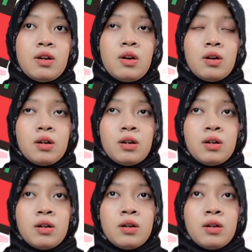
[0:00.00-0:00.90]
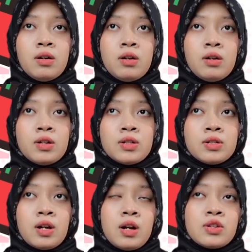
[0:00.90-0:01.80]
our
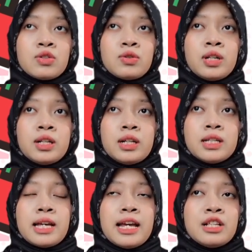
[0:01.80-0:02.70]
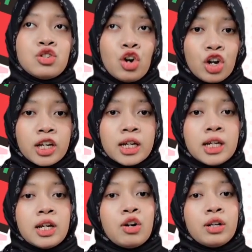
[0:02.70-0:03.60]
student is enjoying
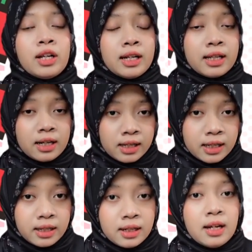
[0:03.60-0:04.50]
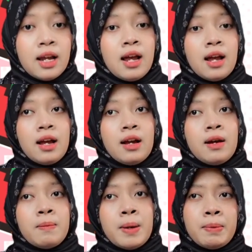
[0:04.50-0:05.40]
in online learning.
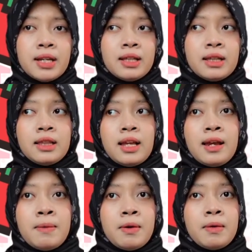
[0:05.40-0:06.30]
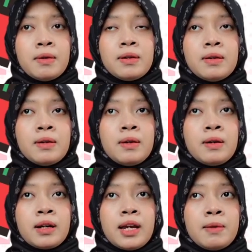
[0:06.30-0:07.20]
Maybe they
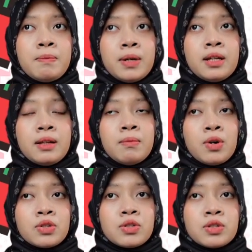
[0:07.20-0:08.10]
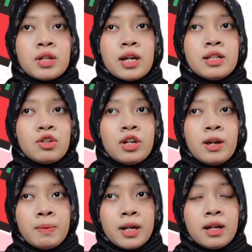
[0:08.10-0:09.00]
can be the most
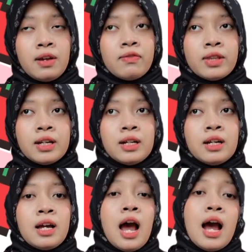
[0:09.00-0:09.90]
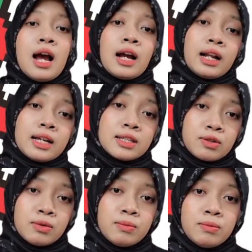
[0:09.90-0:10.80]
enjoyable if the
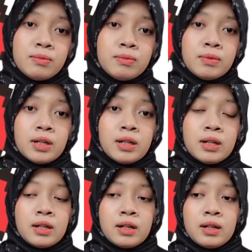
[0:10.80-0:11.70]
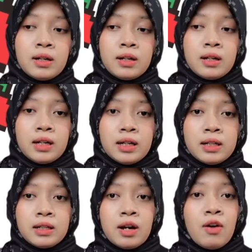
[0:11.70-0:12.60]
classroom
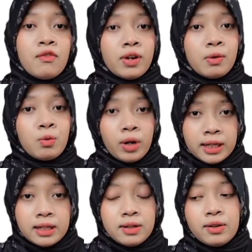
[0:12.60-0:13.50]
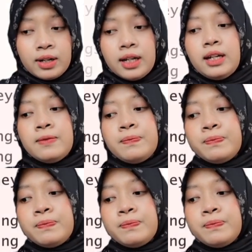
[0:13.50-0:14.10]
in the offline way. Okay,